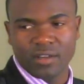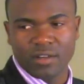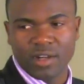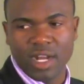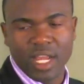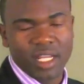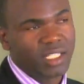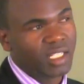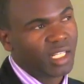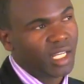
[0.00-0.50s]

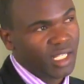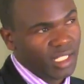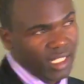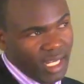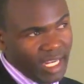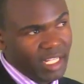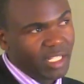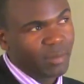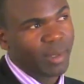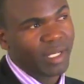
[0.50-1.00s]
alright,
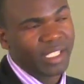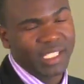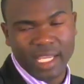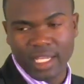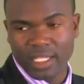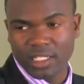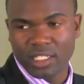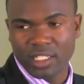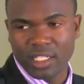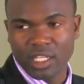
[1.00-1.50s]
at
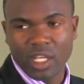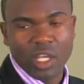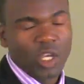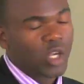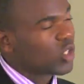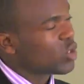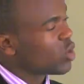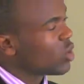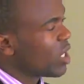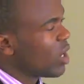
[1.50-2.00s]
8%.
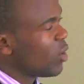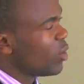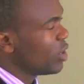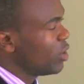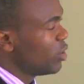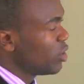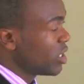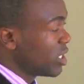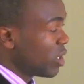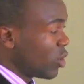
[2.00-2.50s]
So now
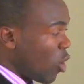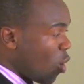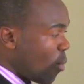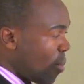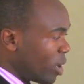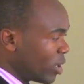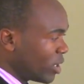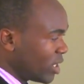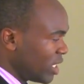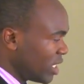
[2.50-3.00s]
we use the
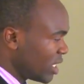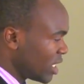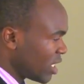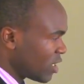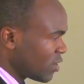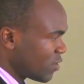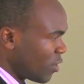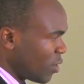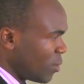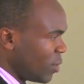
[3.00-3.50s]
compound
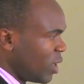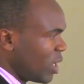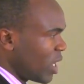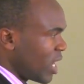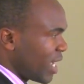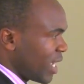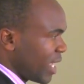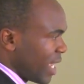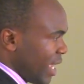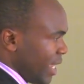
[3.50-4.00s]
interest
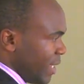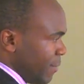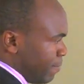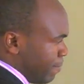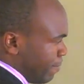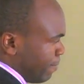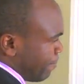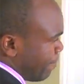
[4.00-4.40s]
formula again.